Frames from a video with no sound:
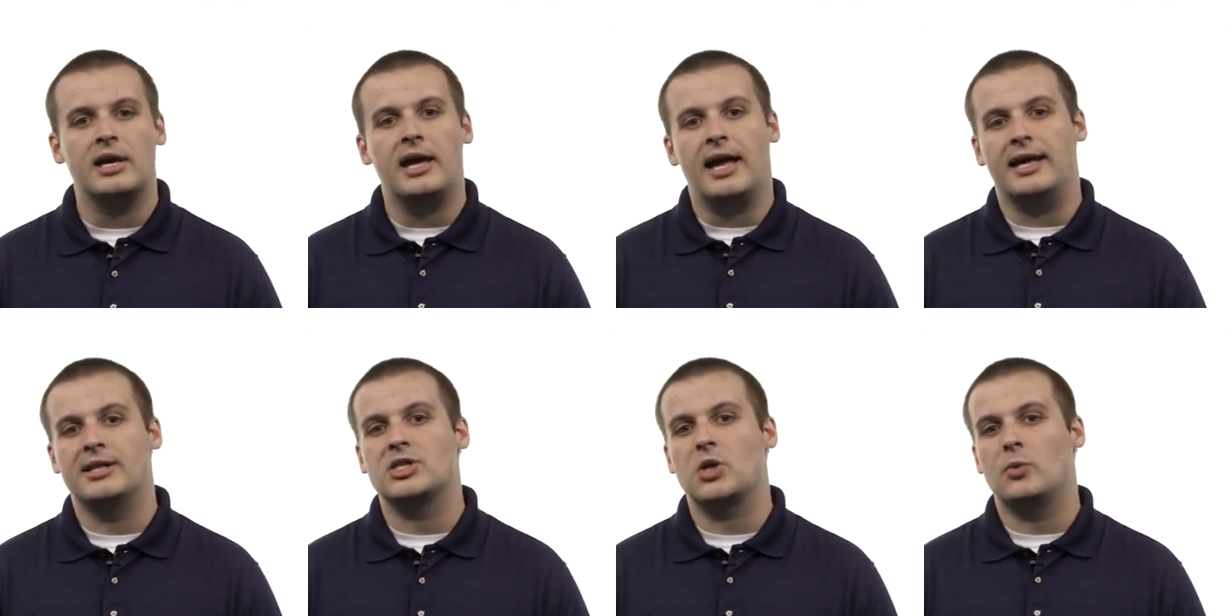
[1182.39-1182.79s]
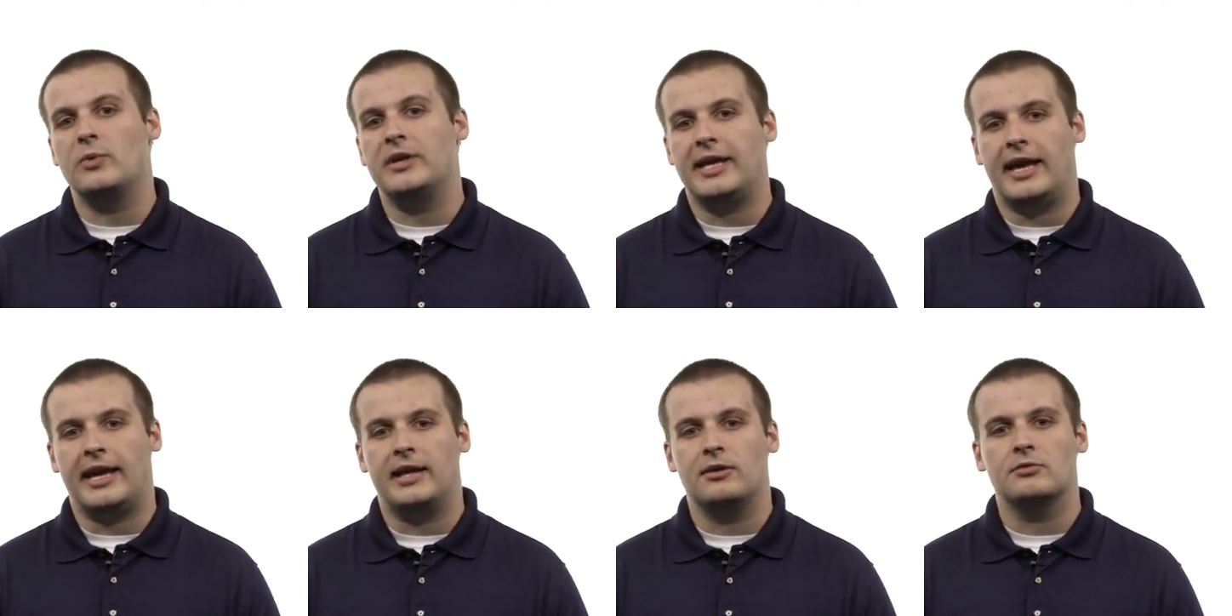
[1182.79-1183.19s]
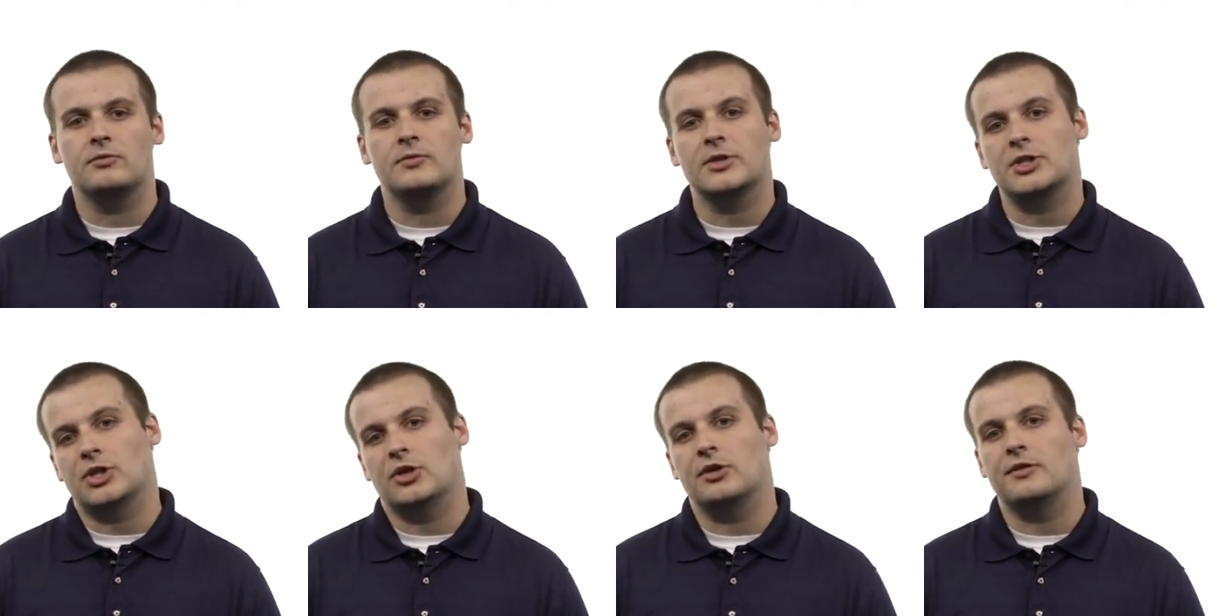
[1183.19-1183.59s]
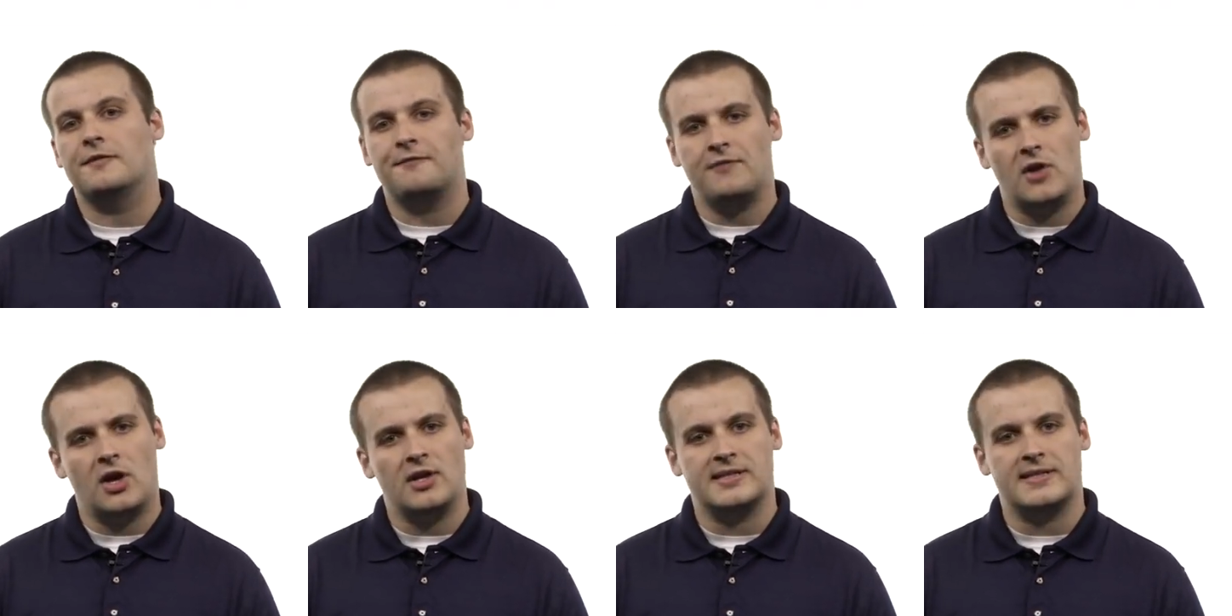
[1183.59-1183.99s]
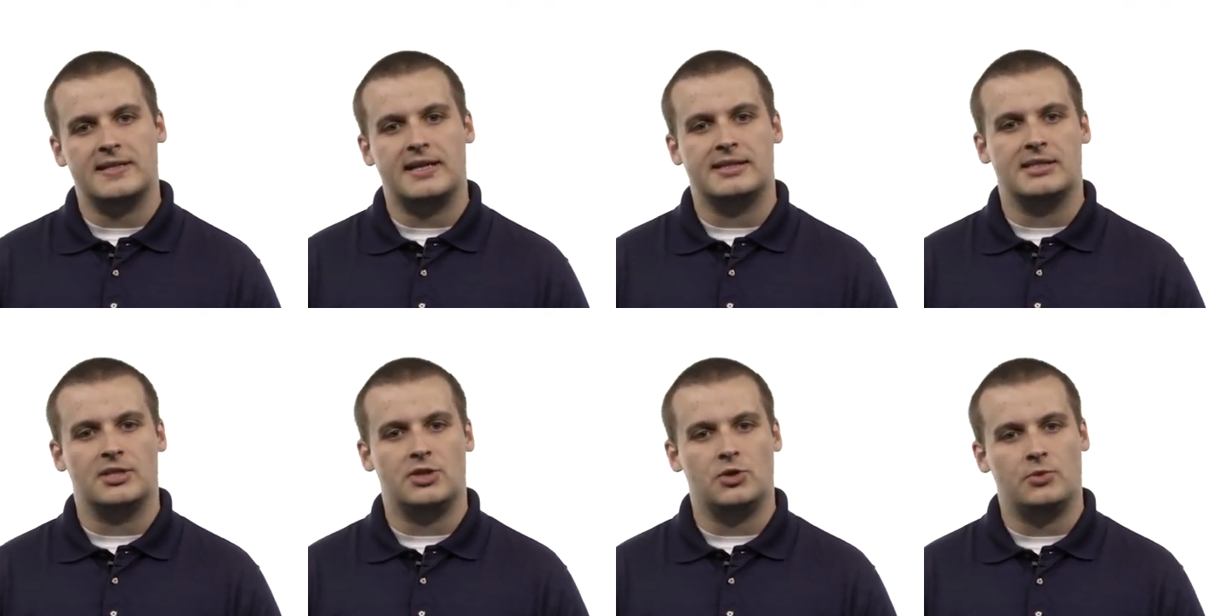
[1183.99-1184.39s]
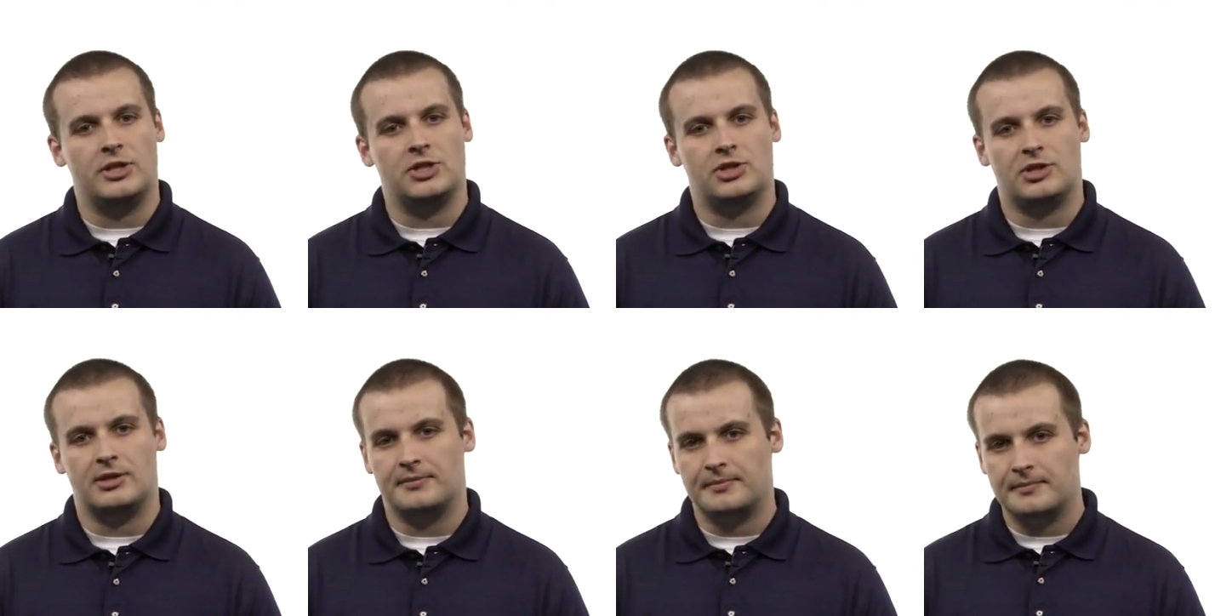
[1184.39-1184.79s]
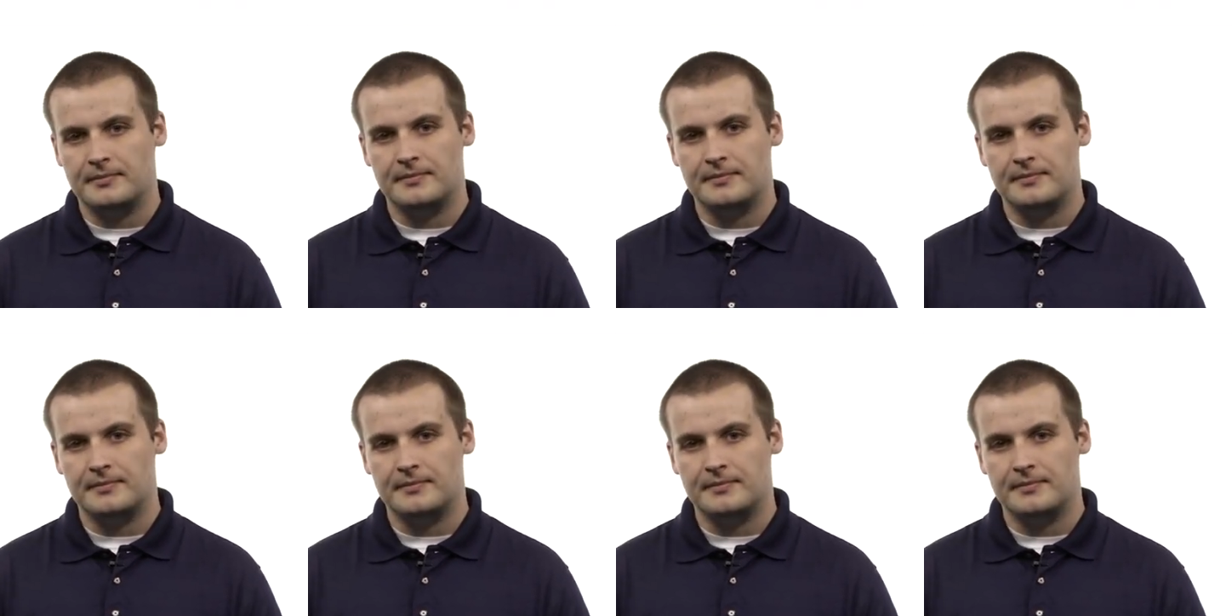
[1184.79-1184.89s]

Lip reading: And so we can return false in that situation.